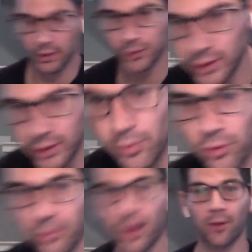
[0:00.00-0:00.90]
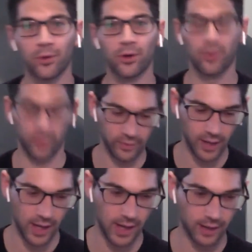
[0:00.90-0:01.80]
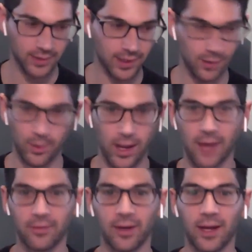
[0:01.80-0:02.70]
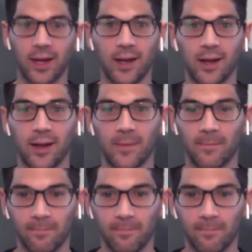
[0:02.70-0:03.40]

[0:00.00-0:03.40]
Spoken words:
So let's move on. We've got, say we have a